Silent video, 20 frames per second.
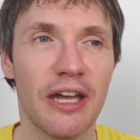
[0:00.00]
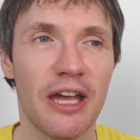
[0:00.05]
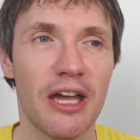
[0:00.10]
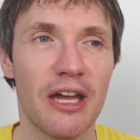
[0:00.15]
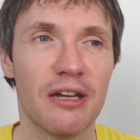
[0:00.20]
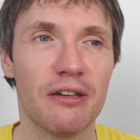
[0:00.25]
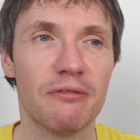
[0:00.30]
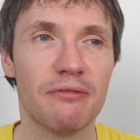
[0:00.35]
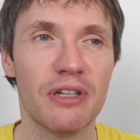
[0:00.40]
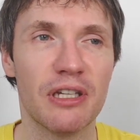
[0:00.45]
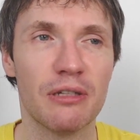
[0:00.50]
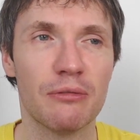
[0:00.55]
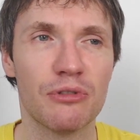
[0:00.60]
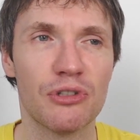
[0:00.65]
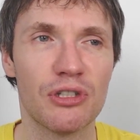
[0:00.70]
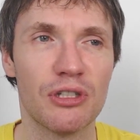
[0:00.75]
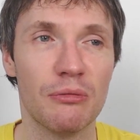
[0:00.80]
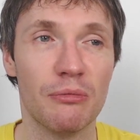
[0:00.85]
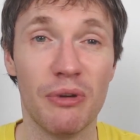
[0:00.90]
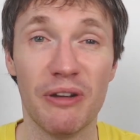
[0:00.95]
I think it
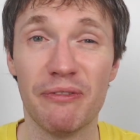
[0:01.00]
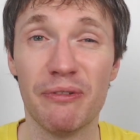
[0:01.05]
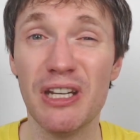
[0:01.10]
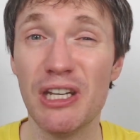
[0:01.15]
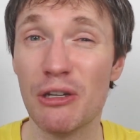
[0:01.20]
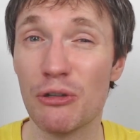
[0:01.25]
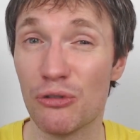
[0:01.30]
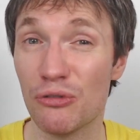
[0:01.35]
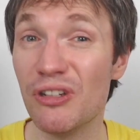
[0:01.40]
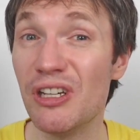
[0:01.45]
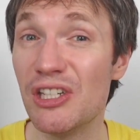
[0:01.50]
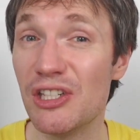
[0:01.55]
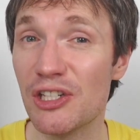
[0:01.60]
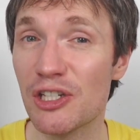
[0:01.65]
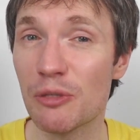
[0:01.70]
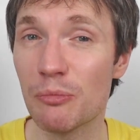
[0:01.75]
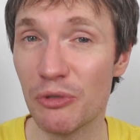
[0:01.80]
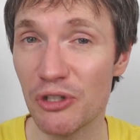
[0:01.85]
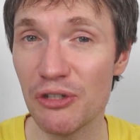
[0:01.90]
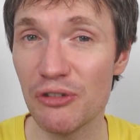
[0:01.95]
was my videos were
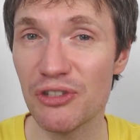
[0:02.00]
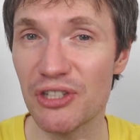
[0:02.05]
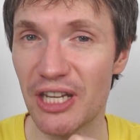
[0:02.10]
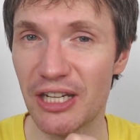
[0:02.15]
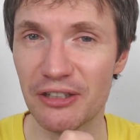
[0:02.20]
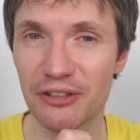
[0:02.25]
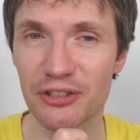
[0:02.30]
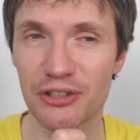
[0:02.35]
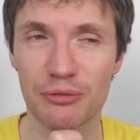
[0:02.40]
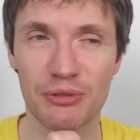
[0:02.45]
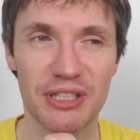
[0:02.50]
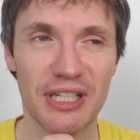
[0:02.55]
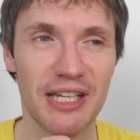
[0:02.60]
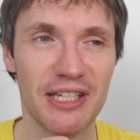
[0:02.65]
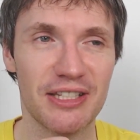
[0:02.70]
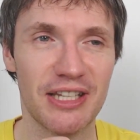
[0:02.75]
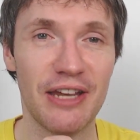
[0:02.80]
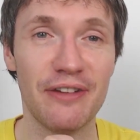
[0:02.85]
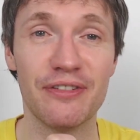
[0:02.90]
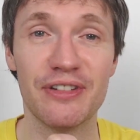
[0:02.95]
easier to produce then because there was
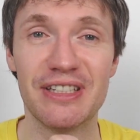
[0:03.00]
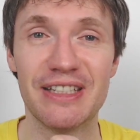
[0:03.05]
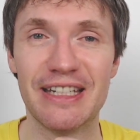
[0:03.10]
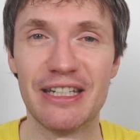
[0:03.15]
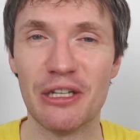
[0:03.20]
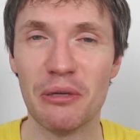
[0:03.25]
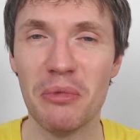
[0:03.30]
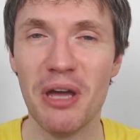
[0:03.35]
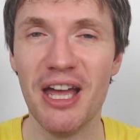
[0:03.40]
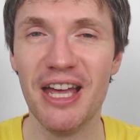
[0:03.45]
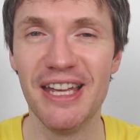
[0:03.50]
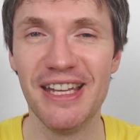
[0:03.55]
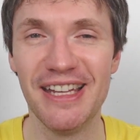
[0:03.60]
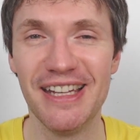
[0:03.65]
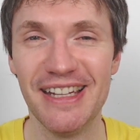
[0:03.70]
less effort in them.